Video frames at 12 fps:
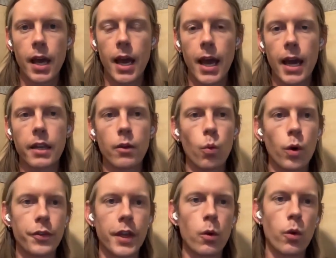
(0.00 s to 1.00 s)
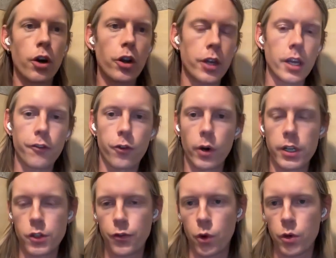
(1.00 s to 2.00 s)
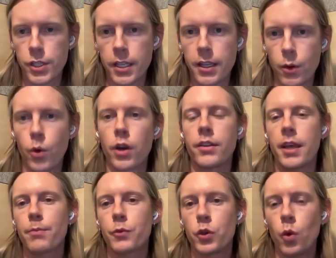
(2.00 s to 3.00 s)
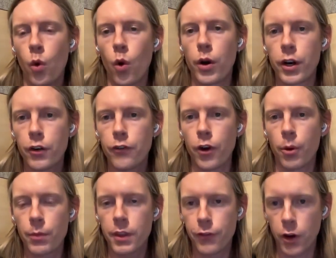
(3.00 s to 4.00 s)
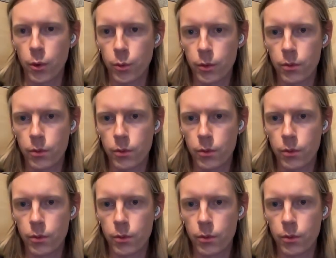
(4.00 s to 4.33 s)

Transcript: And what they were looking for is, of course, that they wanted them to order from the phone.